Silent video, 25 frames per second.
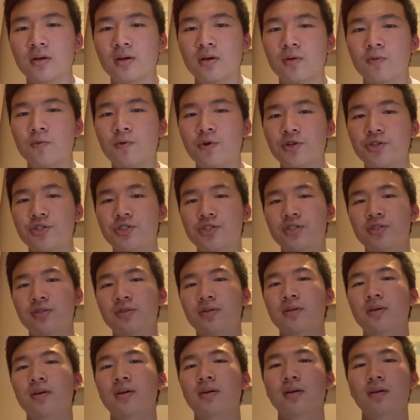which
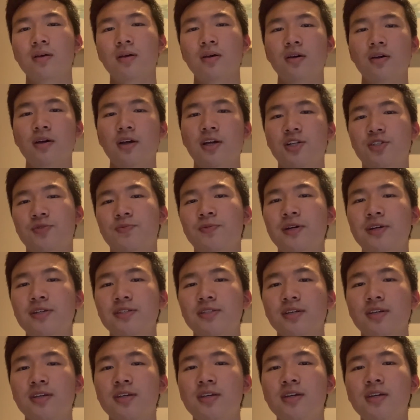explains
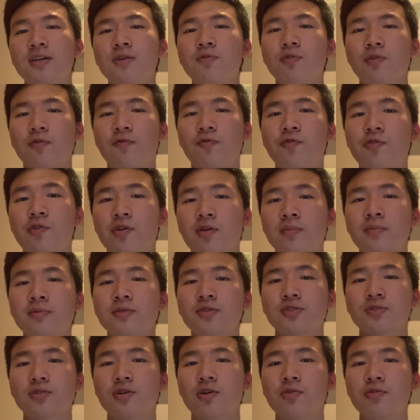a key reform
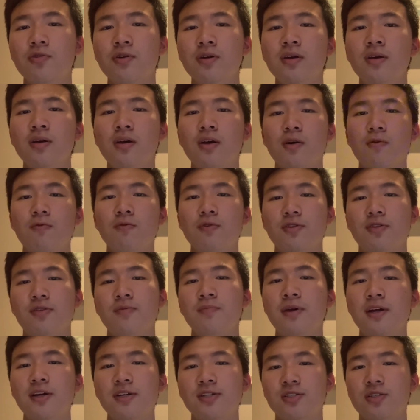story with
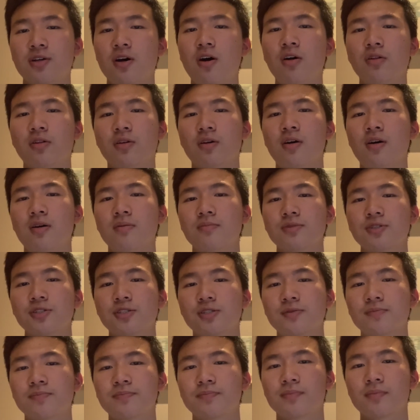mixed
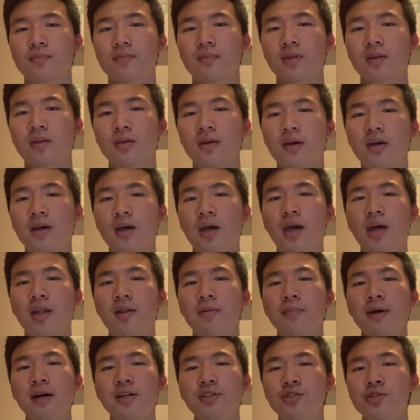outcomes. And
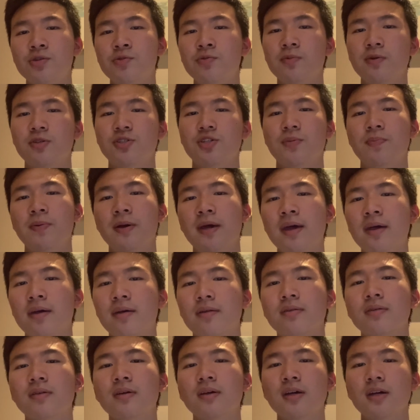Meiji
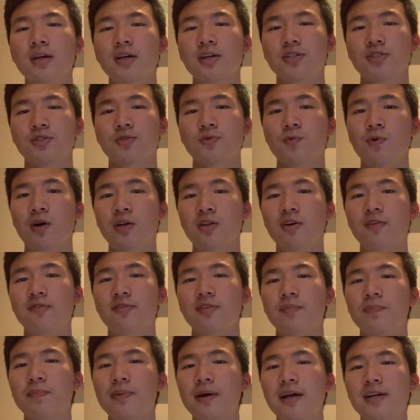Japan is one of the
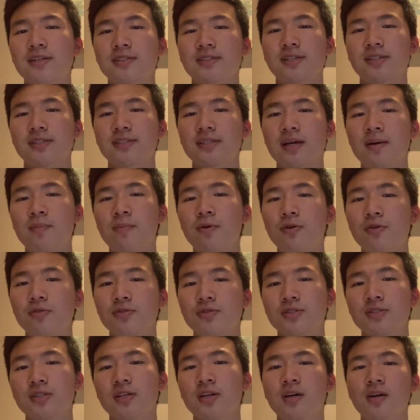best
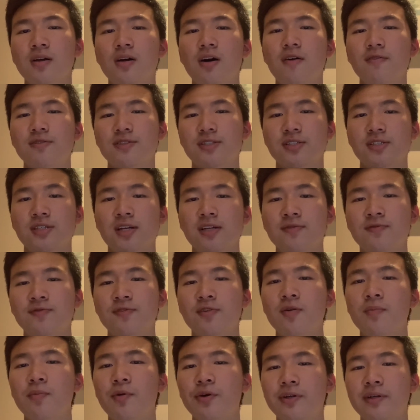examples of
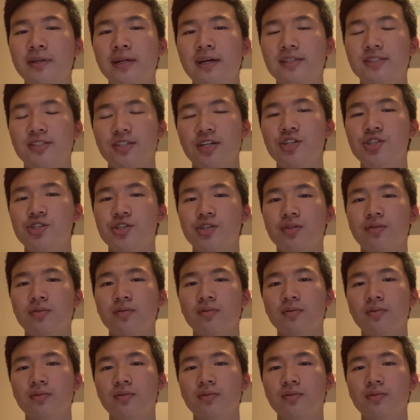successful modernization.